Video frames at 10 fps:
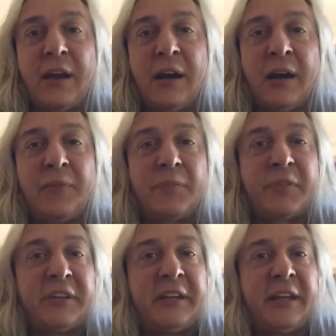Uh,
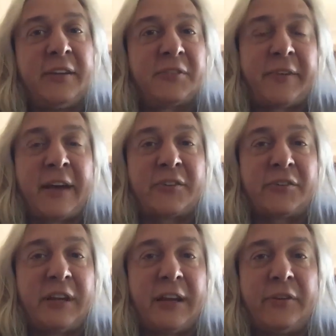the days of
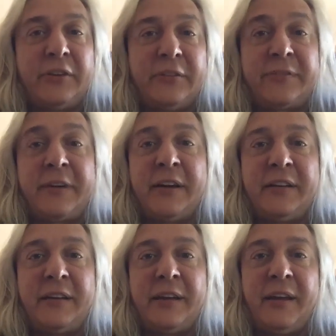actually having to
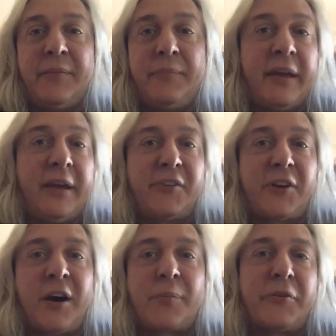find and manage
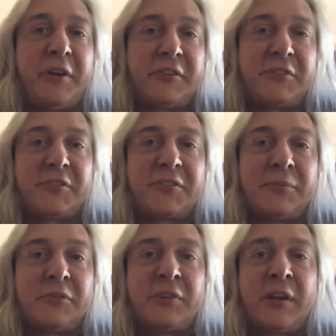operating
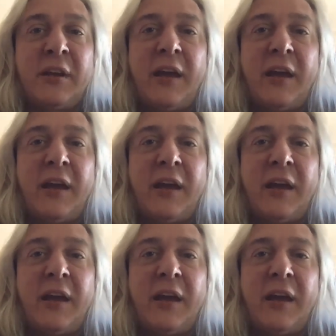systems